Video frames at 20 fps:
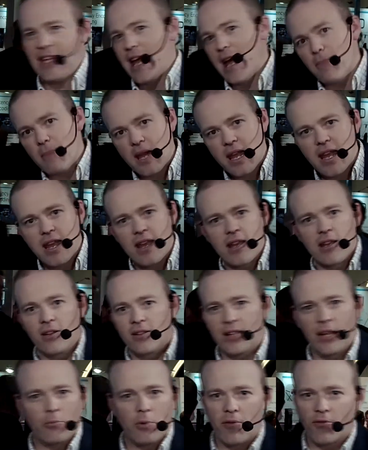Emmy
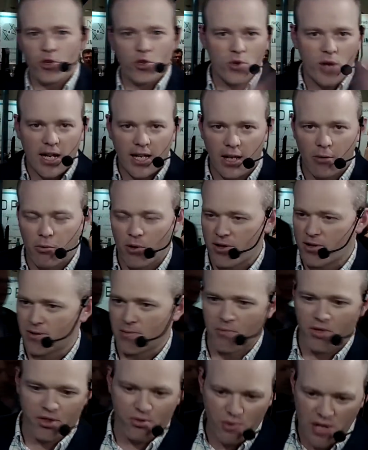that we've created with
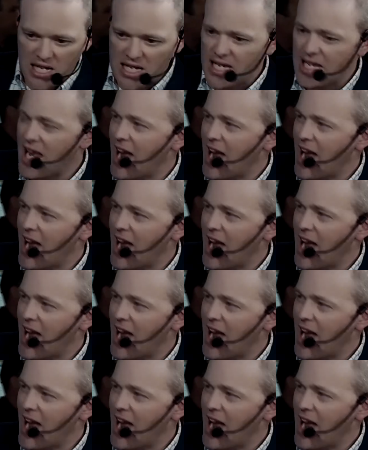some 3D